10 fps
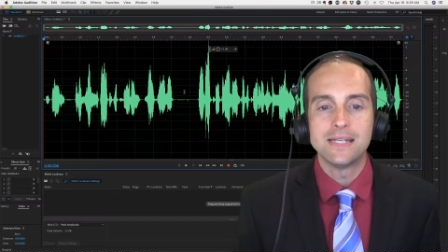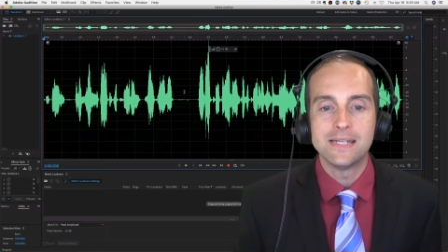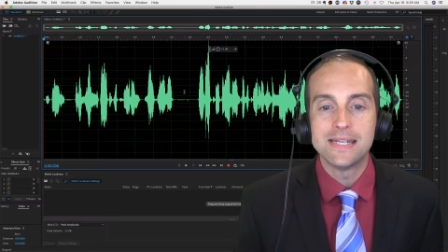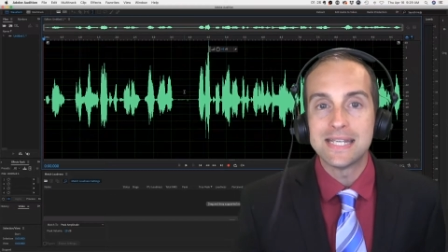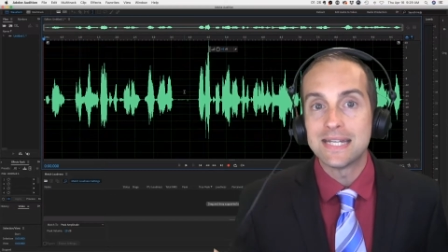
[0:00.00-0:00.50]

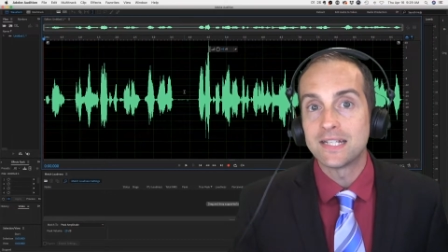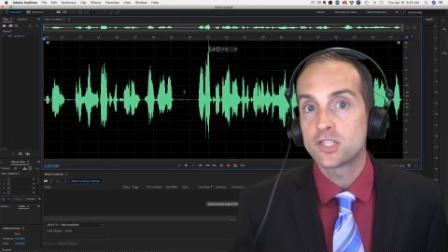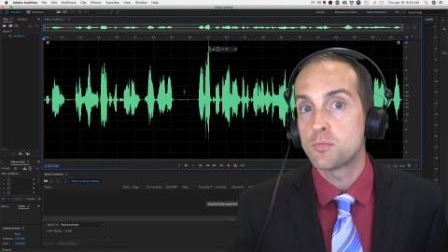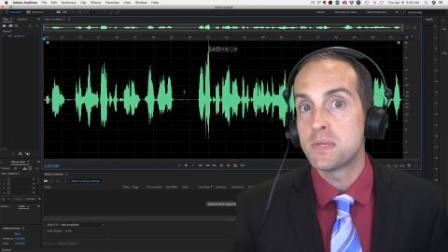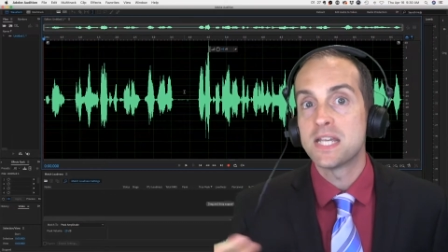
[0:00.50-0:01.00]
needing
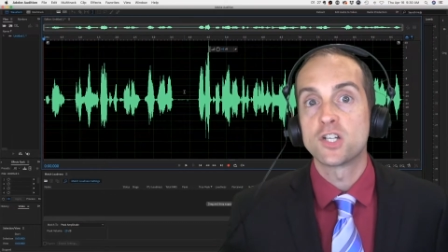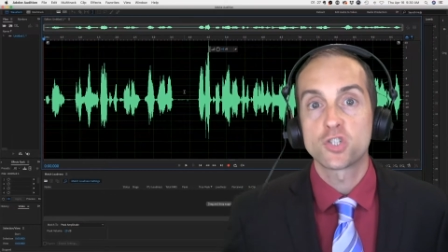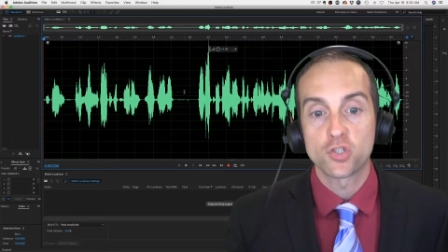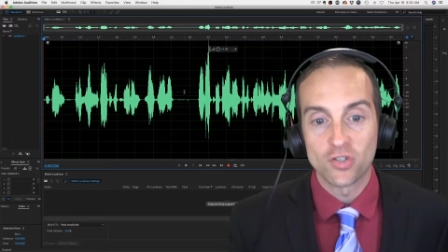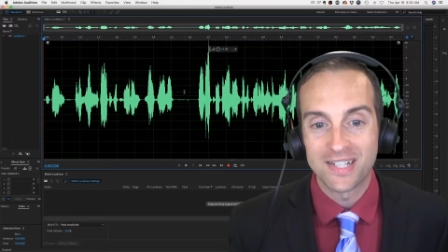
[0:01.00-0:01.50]
to be in a
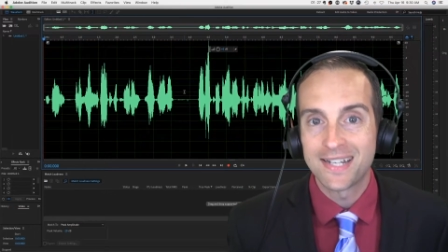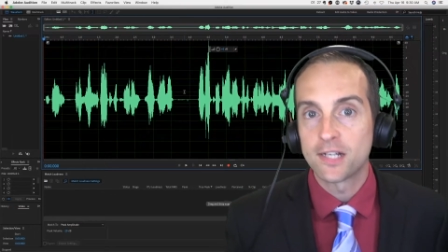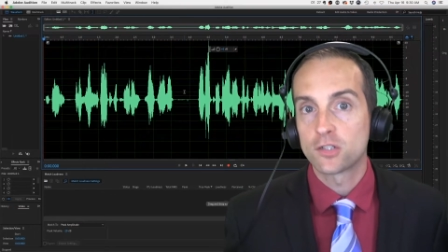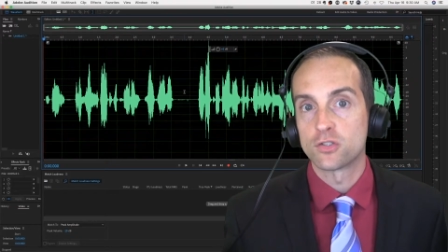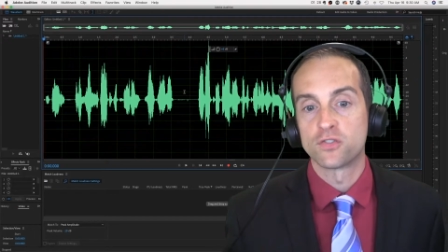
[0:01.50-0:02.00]
certain
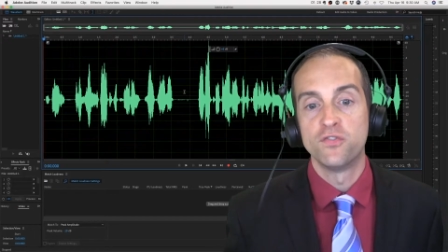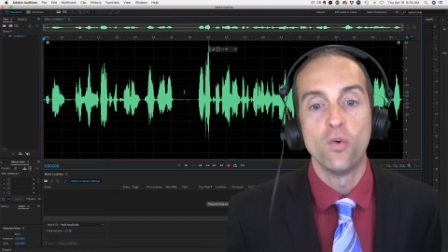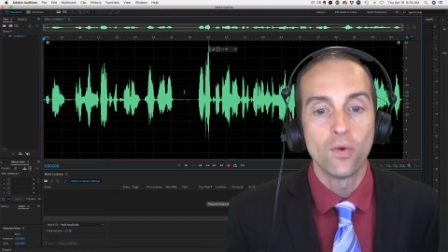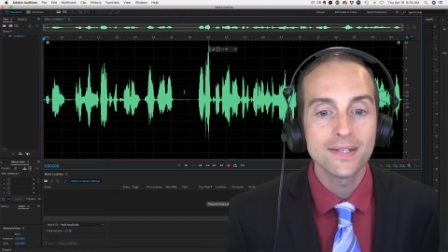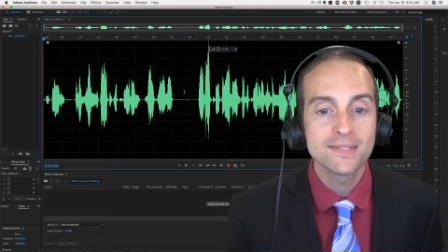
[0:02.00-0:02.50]
character's
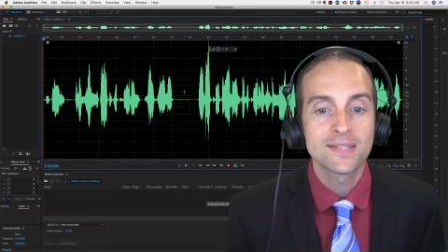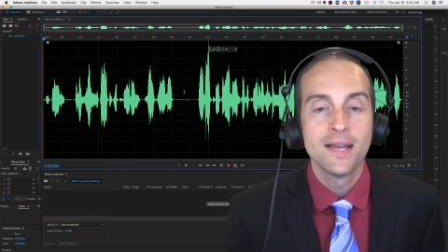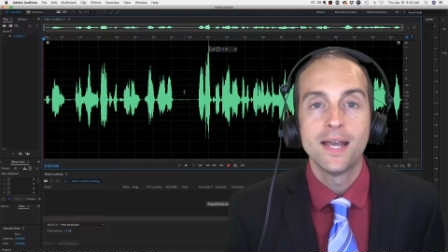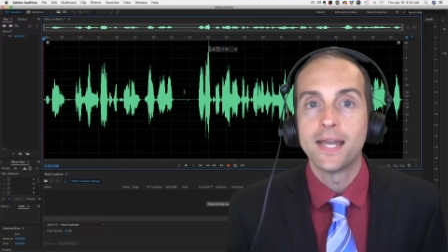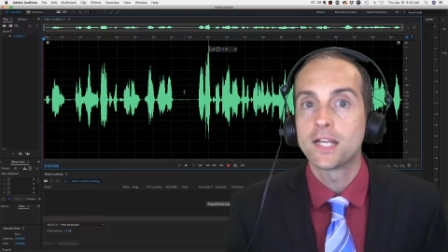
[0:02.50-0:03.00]
voice,
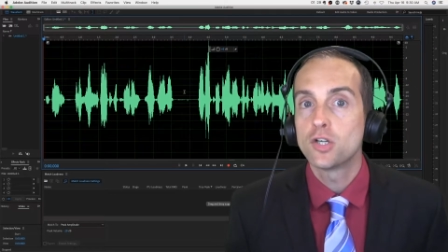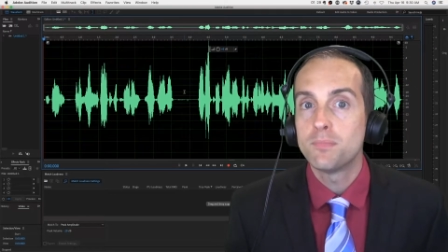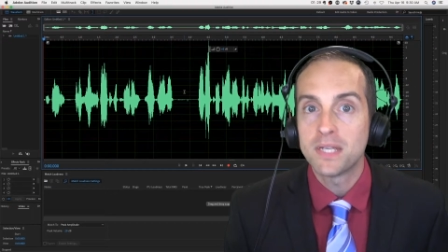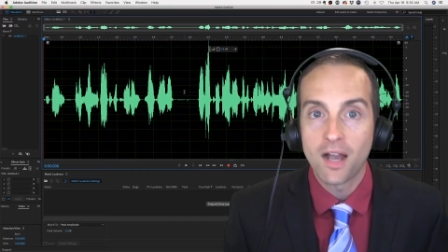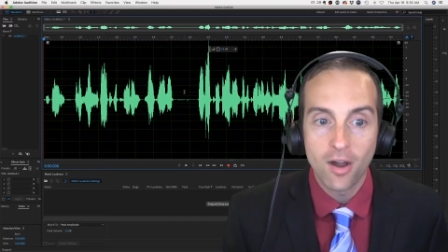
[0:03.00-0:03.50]
it could
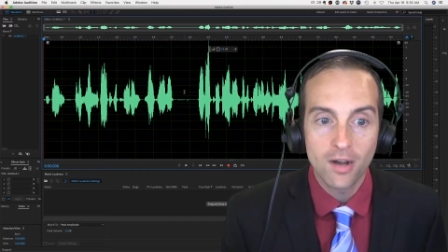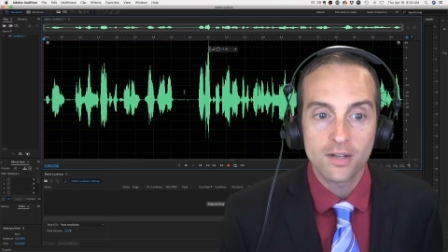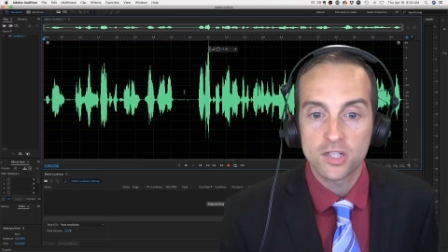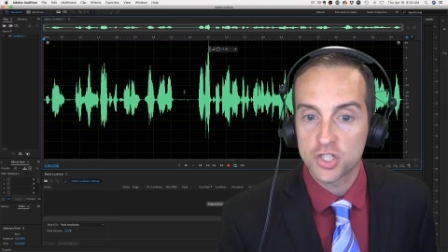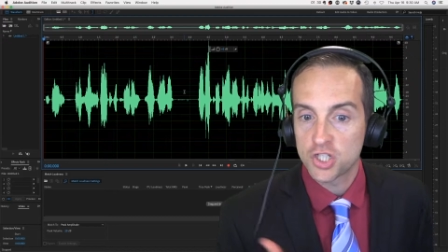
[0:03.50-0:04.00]
be
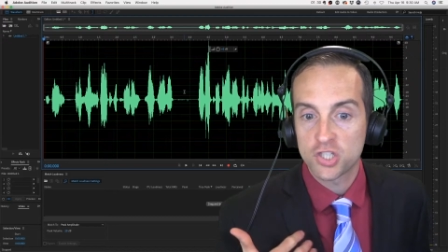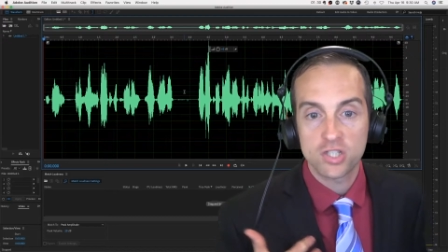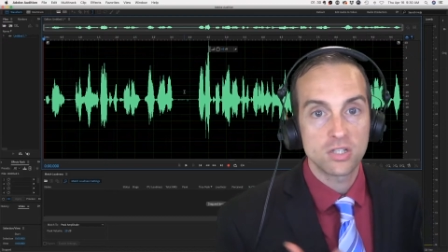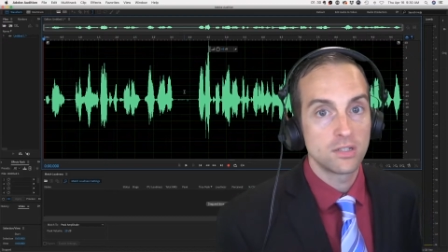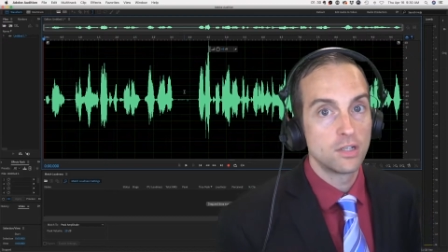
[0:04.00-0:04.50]
hard to
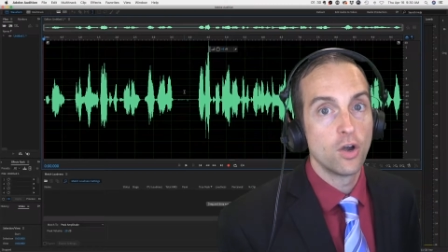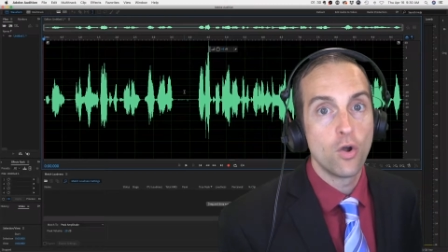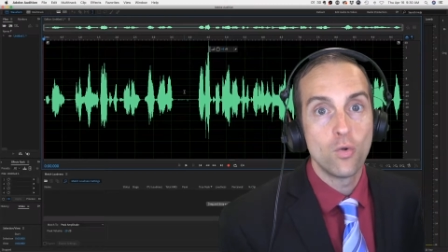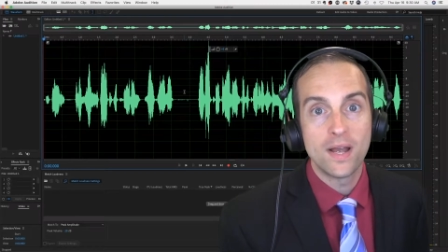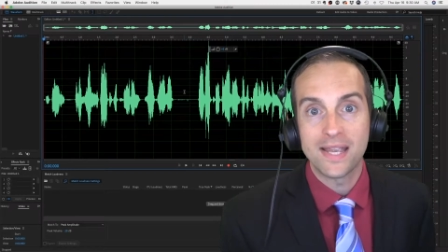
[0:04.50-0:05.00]
just
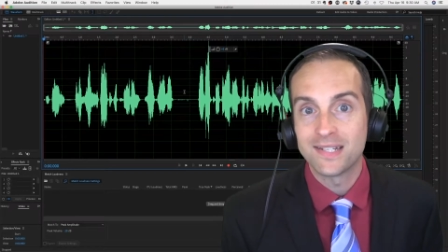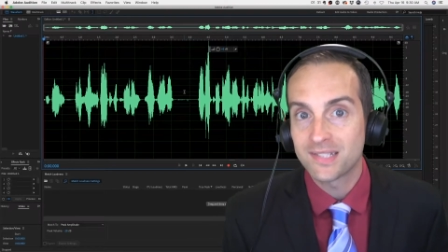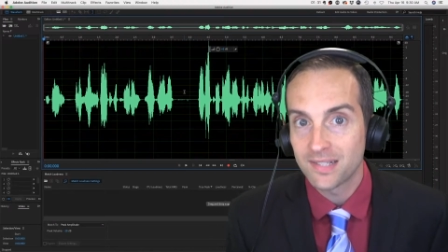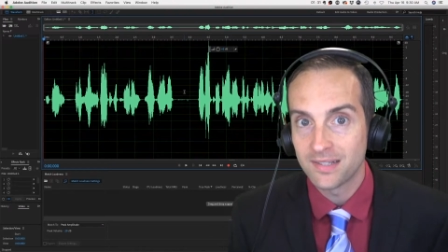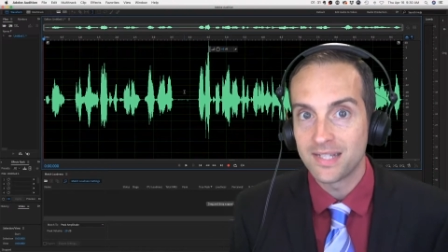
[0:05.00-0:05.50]
go
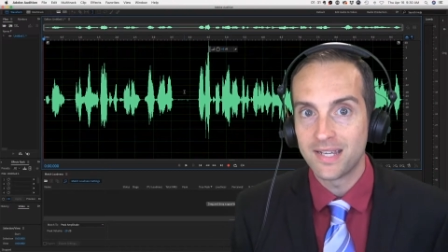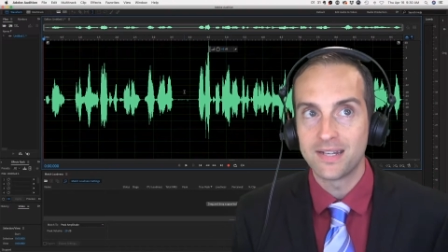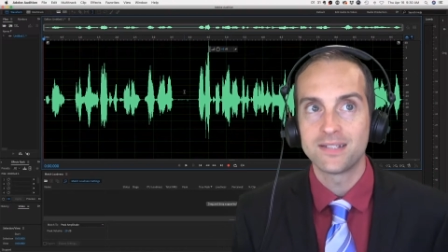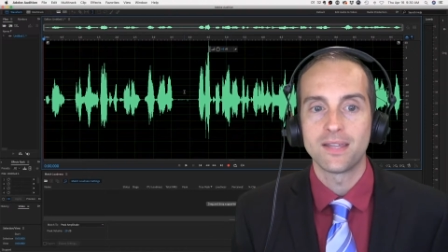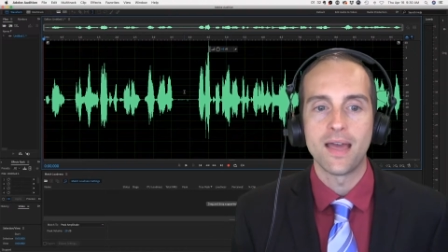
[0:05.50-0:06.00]
instantly
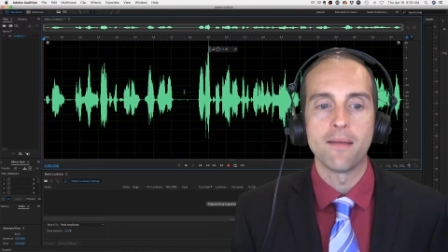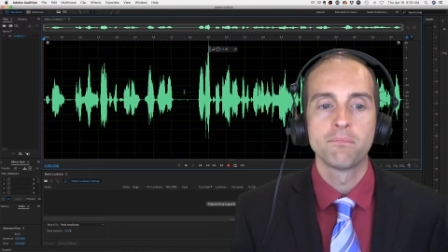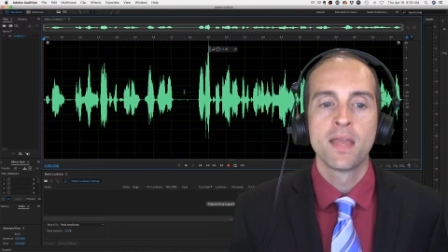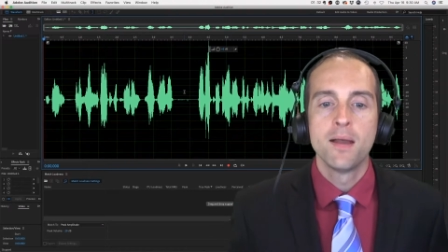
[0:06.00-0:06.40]
get into that.